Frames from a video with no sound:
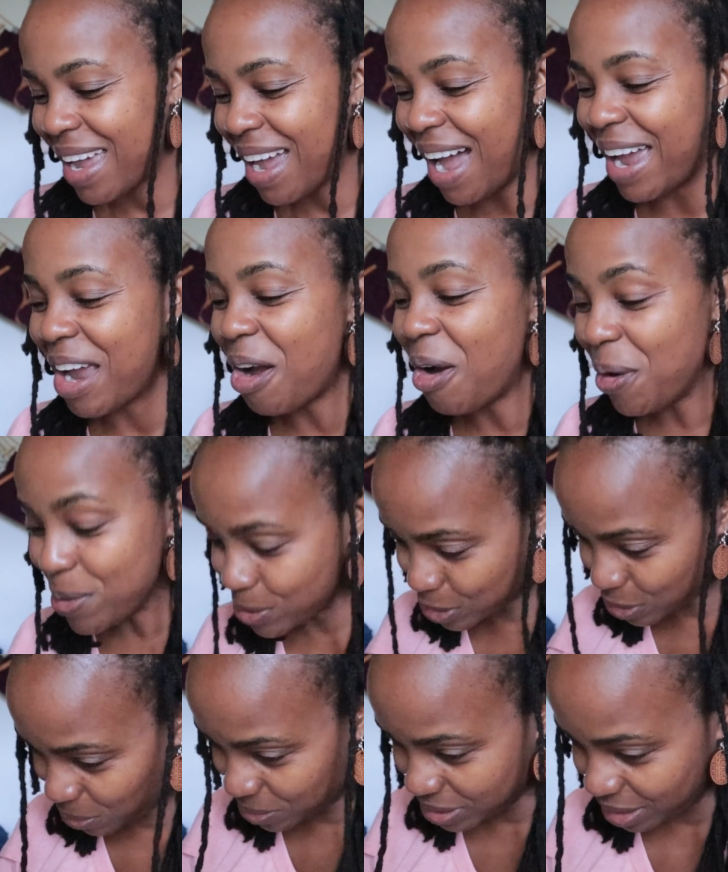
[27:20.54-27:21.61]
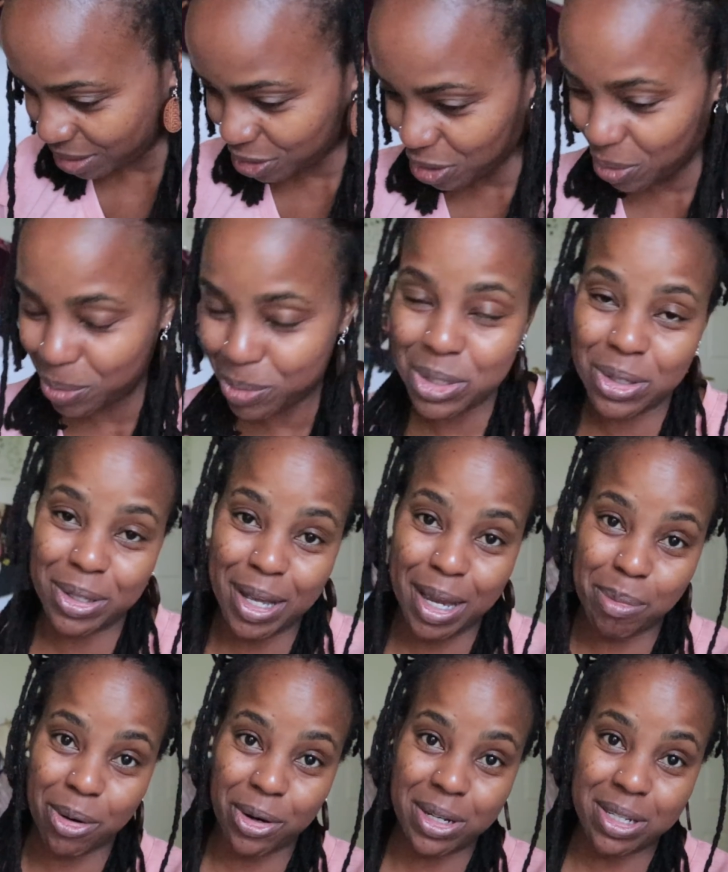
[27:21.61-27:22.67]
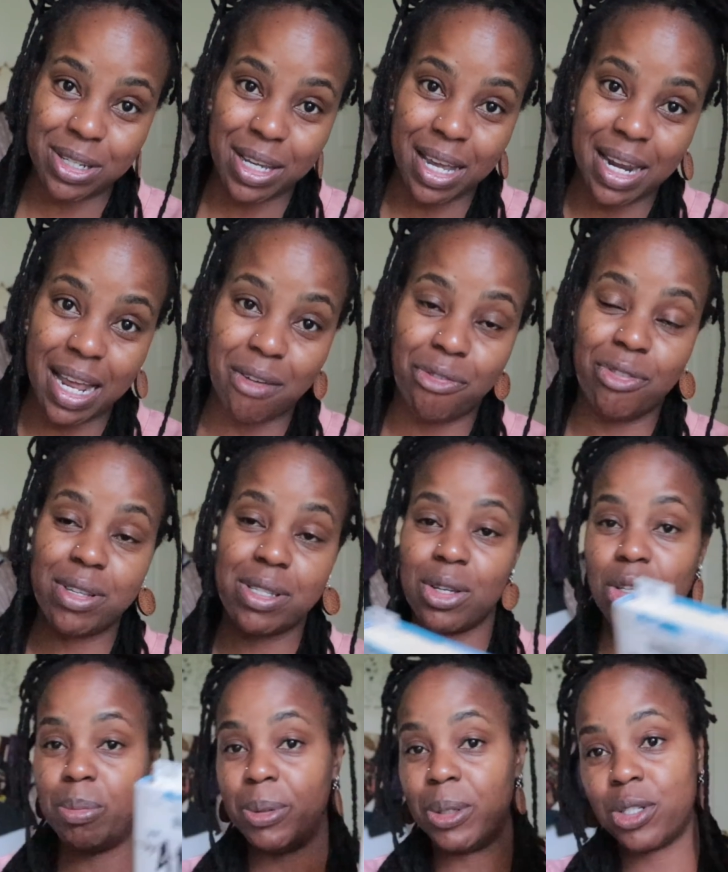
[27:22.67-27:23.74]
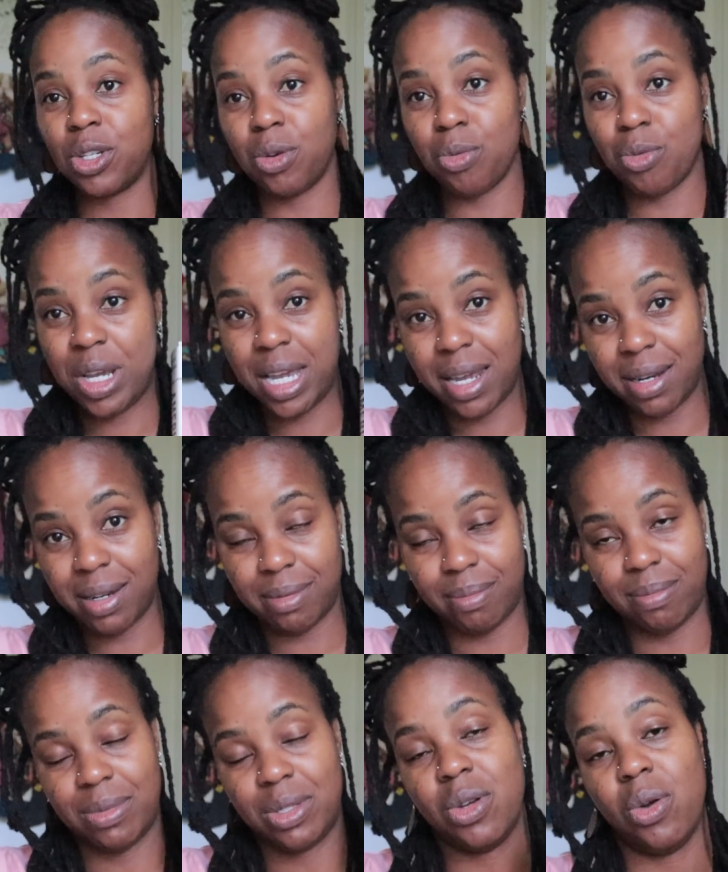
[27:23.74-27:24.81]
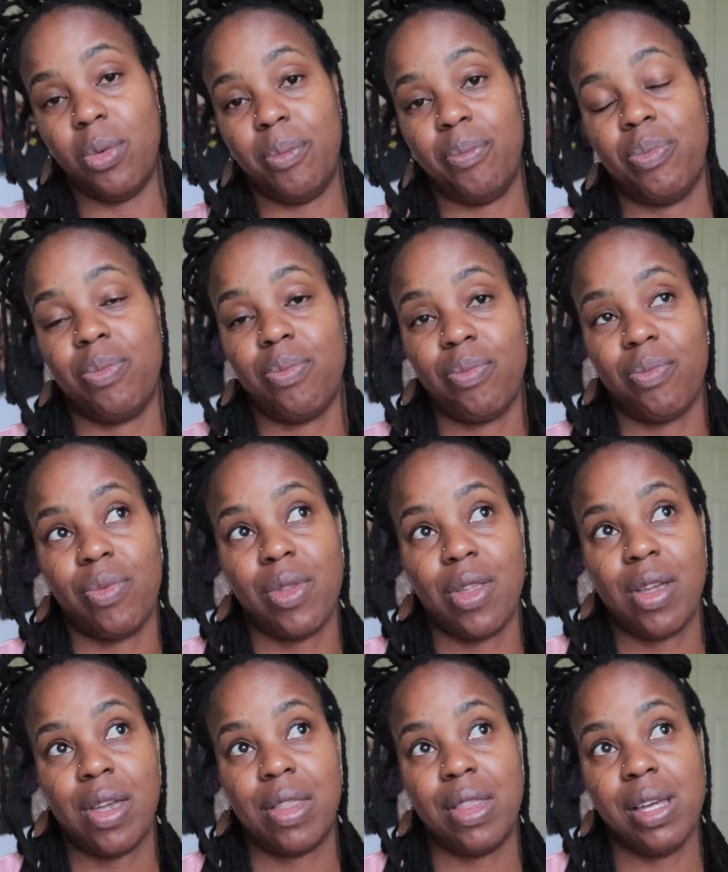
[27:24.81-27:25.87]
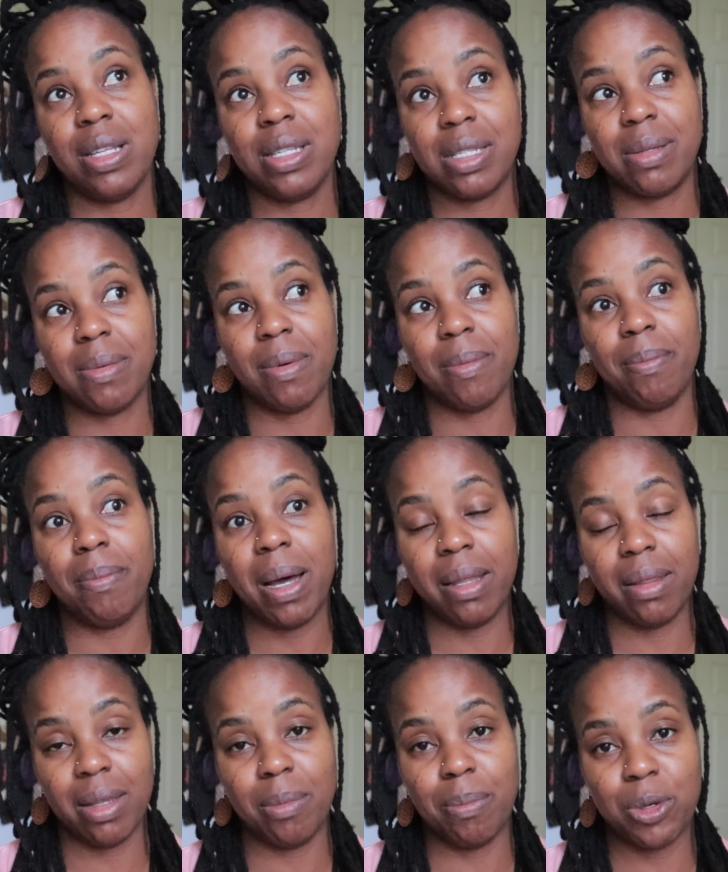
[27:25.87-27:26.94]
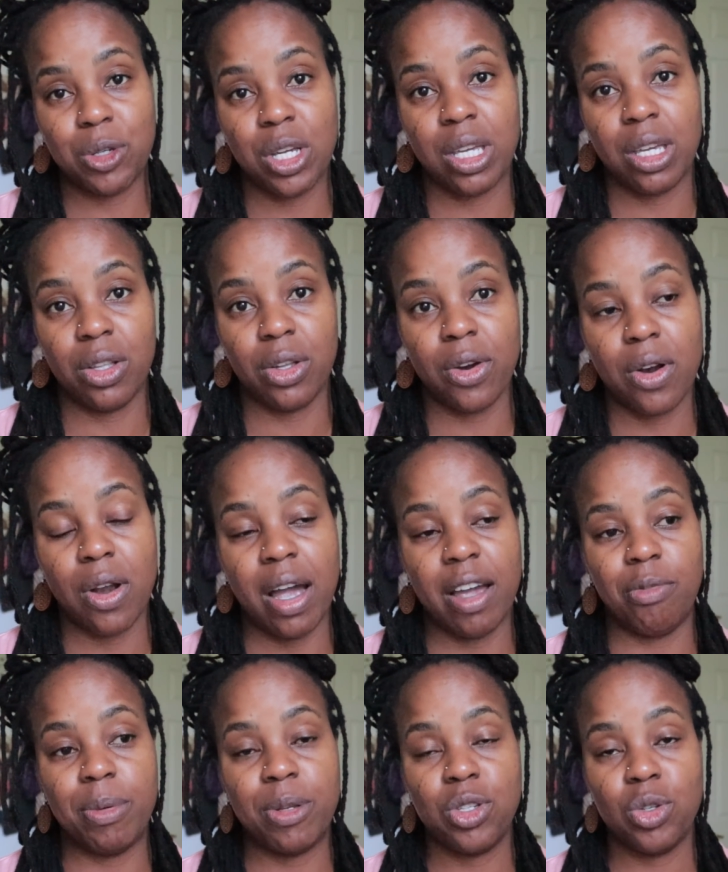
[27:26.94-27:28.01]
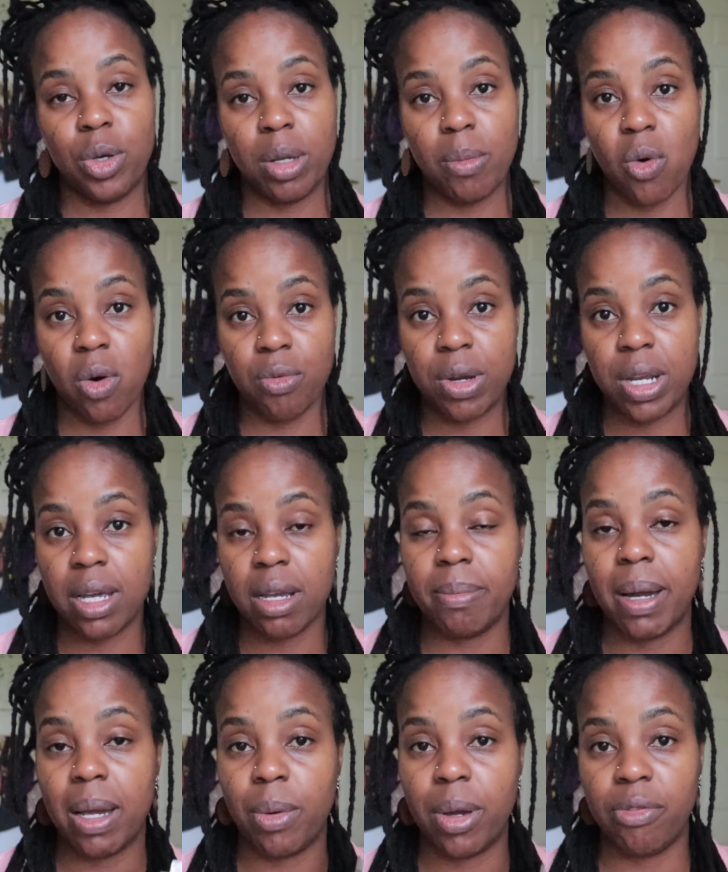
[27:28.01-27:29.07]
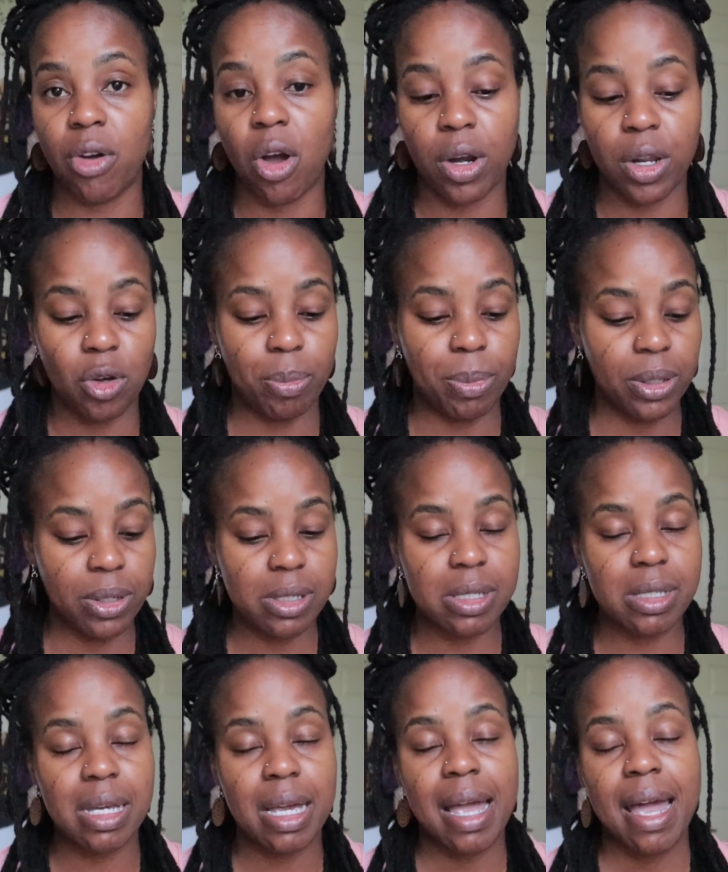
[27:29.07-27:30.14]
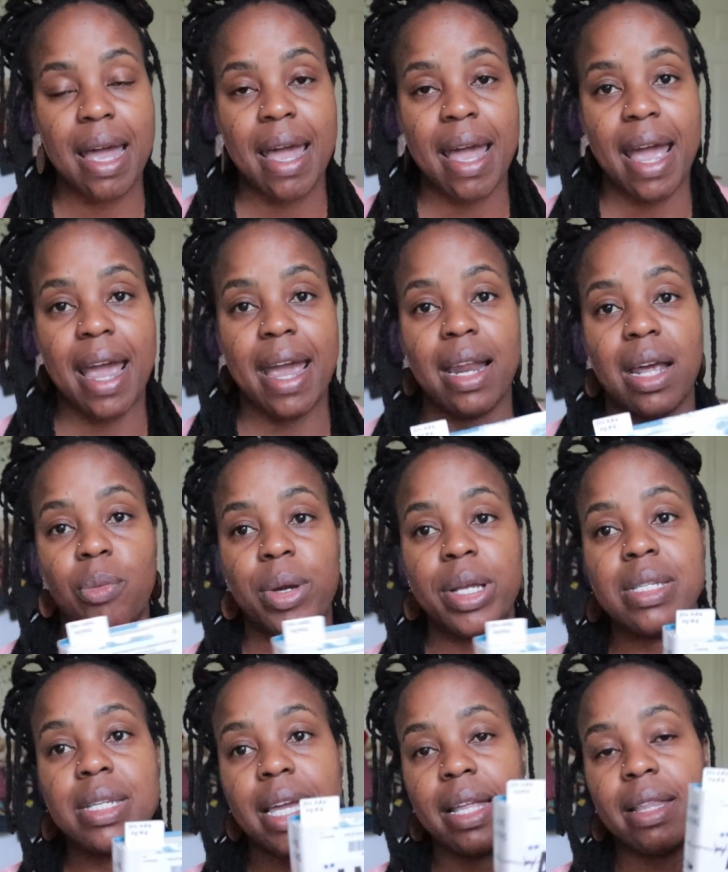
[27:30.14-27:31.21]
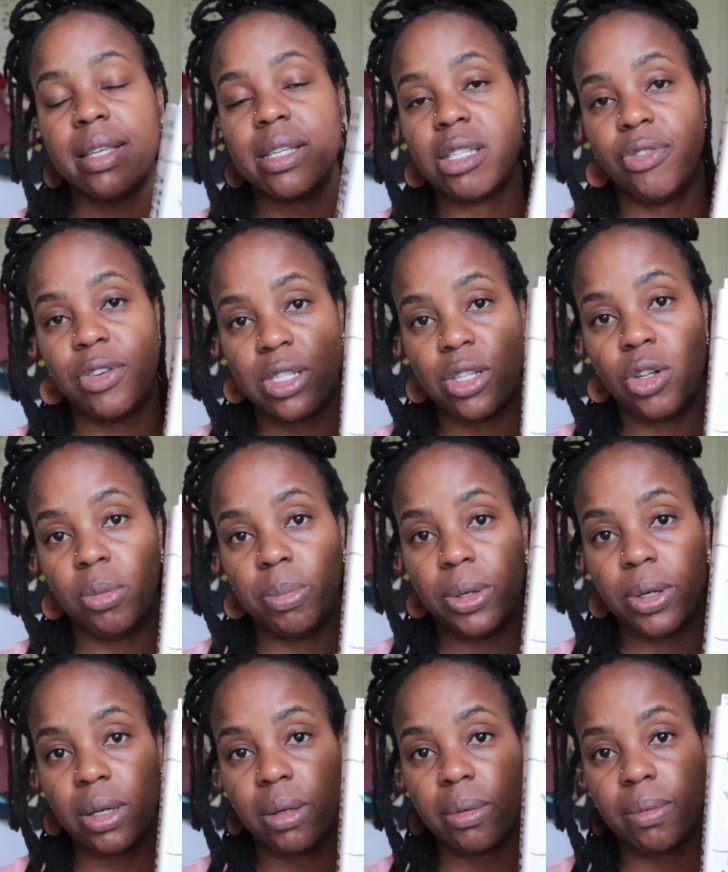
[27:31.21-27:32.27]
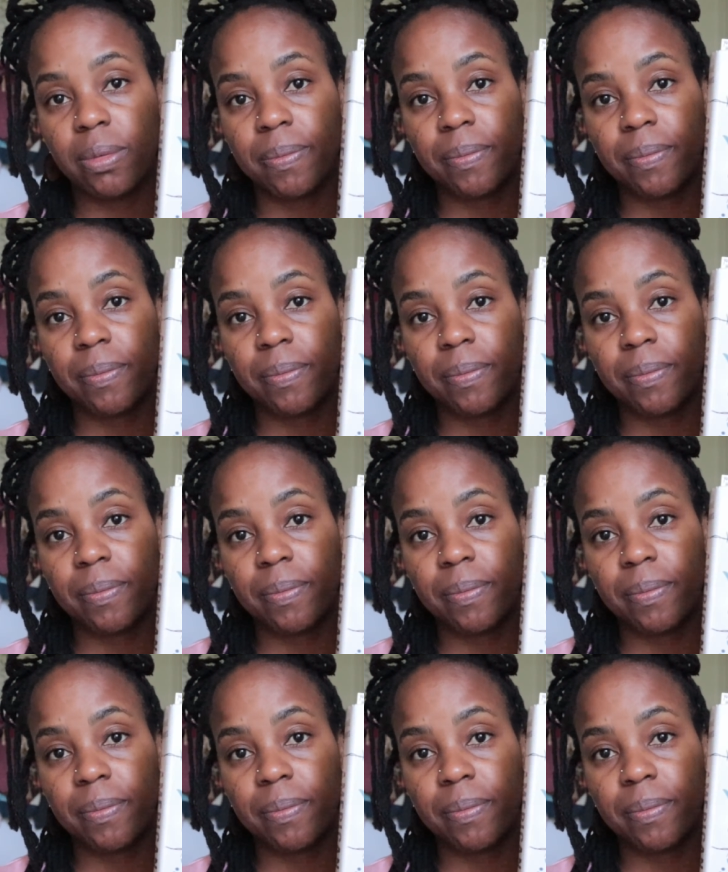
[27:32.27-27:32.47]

I also did go to the library to get a physical book to read. So this month in particular, I've been doing more reading by way of audiobooks, and I went to get this physical book.